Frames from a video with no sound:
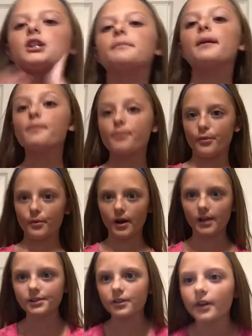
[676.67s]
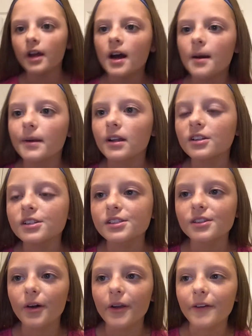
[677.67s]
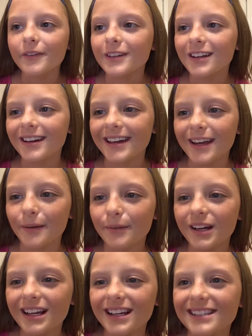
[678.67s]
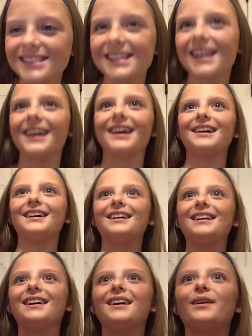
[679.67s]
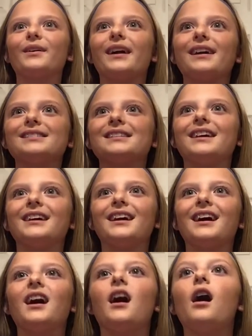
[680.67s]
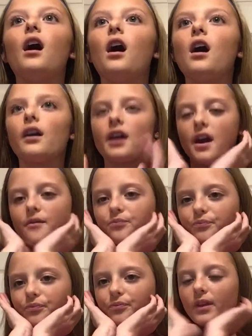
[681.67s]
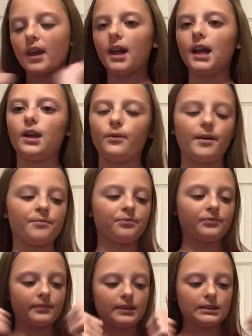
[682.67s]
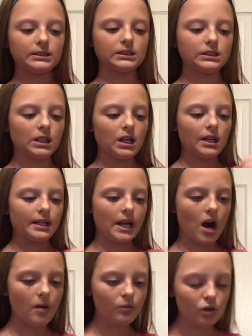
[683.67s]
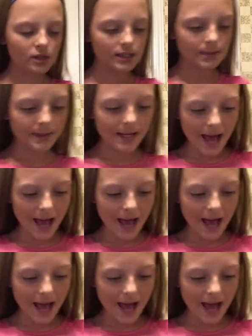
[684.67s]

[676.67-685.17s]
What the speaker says: and my bronzer. But it looks so different on camera. It's like crazy. Okay. Anyway. Now I'm going to be